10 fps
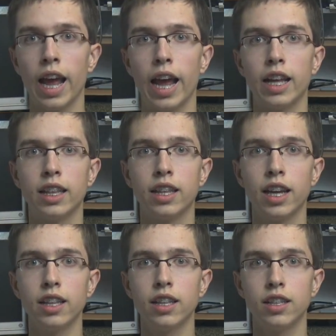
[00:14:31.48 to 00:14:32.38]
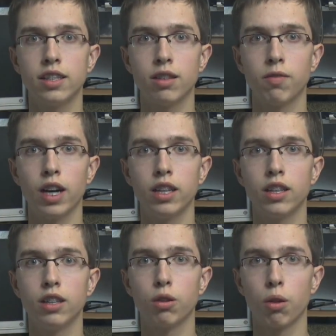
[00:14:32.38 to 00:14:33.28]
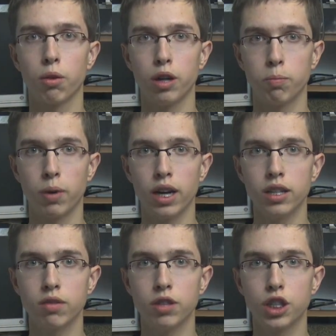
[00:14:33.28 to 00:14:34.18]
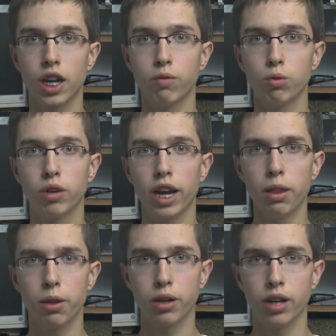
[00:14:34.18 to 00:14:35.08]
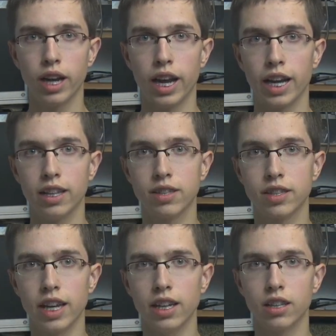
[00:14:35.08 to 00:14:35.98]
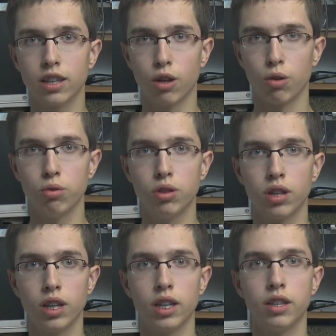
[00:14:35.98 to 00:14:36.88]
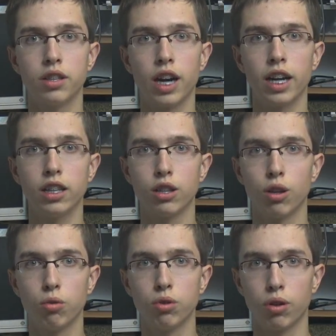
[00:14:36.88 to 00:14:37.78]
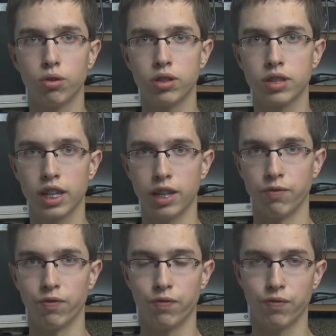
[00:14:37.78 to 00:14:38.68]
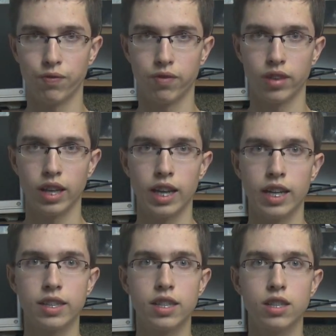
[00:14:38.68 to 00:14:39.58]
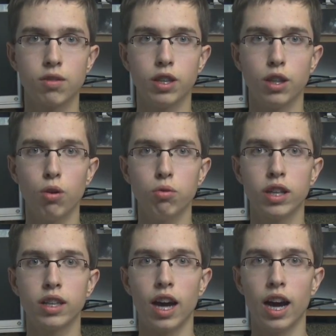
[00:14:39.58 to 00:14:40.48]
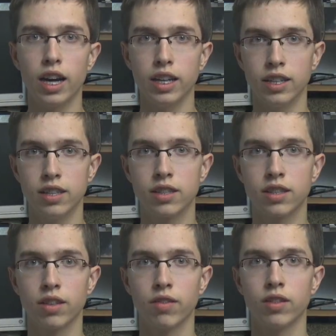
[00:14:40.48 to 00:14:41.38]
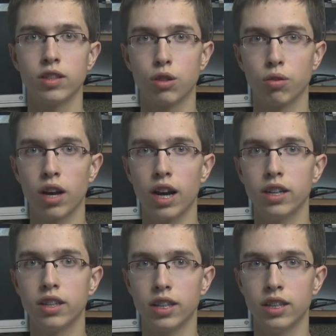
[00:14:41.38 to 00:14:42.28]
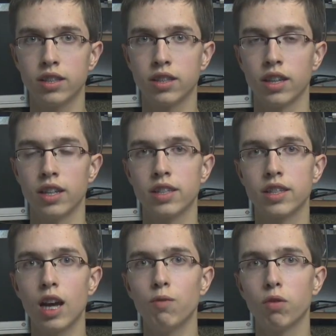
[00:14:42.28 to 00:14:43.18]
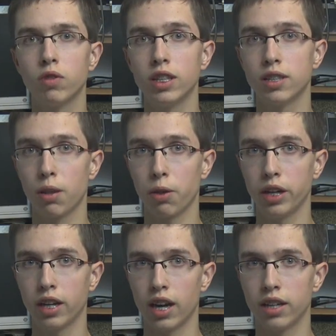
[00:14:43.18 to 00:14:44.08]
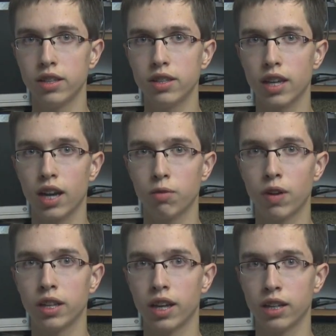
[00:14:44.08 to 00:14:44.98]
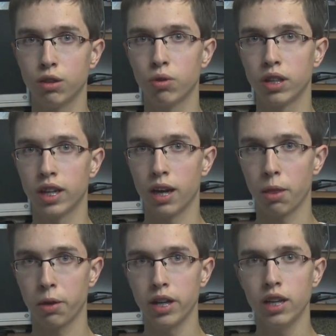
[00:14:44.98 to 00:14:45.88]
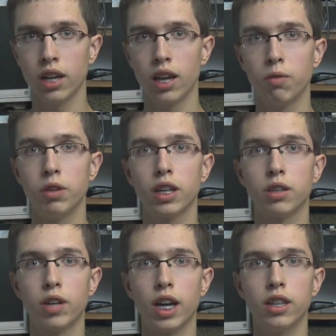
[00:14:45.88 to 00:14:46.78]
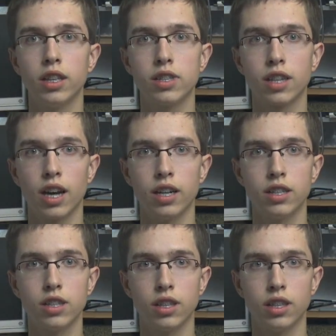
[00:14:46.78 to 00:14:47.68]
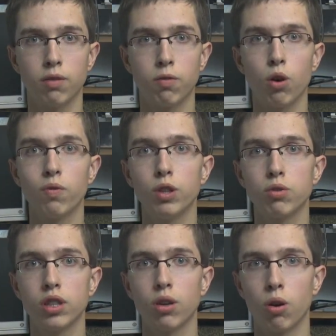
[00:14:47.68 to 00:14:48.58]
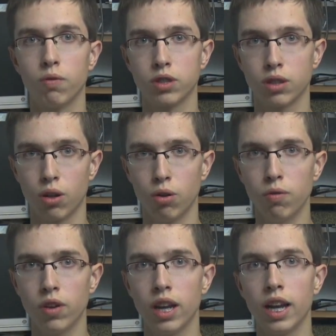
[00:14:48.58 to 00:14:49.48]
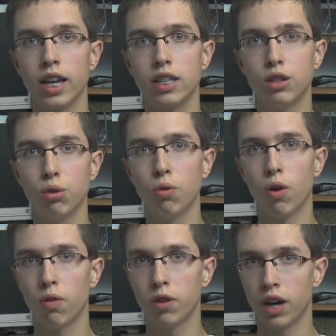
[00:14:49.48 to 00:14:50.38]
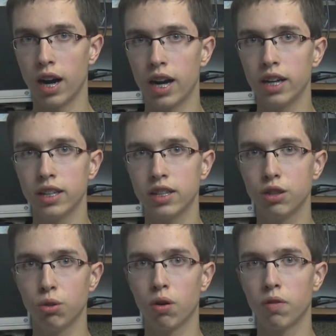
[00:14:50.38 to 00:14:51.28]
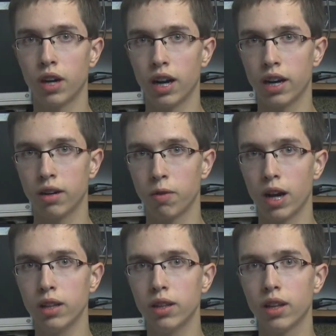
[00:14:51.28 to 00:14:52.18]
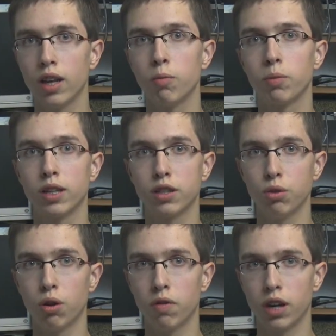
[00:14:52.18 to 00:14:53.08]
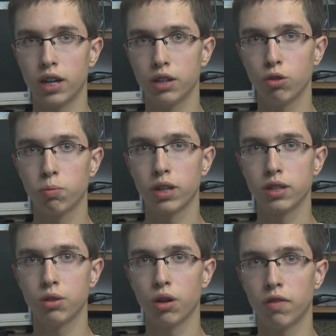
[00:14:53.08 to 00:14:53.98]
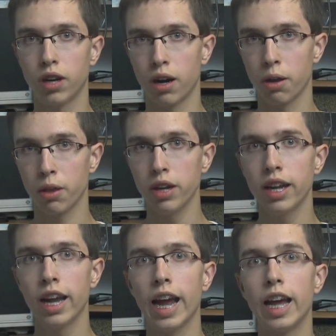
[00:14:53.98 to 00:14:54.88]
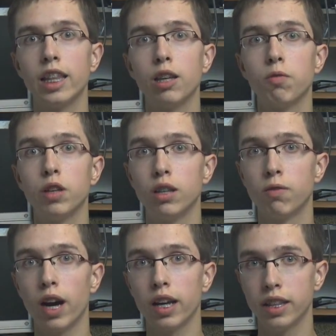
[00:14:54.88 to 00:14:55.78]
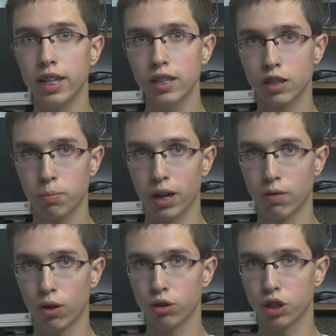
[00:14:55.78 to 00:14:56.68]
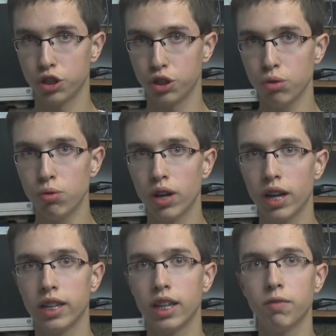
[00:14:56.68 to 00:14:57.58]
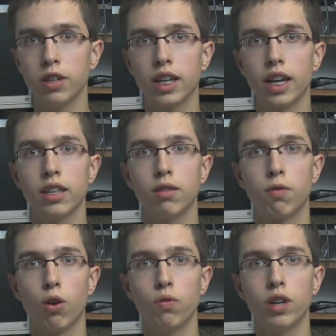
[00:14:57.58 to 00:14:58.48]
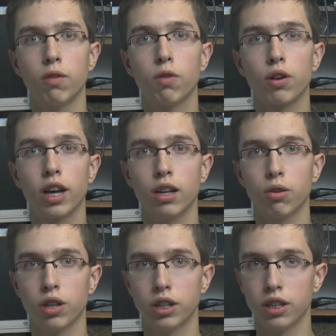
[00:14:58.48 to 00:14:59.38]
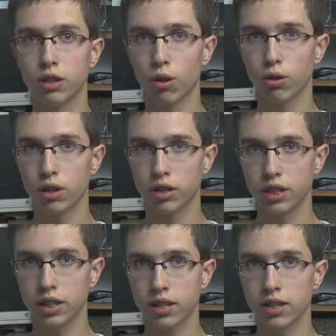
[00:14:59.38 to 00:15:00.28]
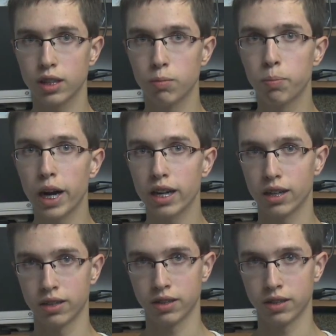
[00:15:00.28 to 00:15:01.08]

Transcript: and then is divided into 3 parts which come together at the second node, the right node on the scheme. Since we know that current is sum of these 3 currents, I1, I2 and I3, we can write these currents in a form using Ohm's law as U over R is U over R1 plus U over R2 plus U over R3, and if we divide this by voltage U, then we get the formula for calculating total resistance in parallel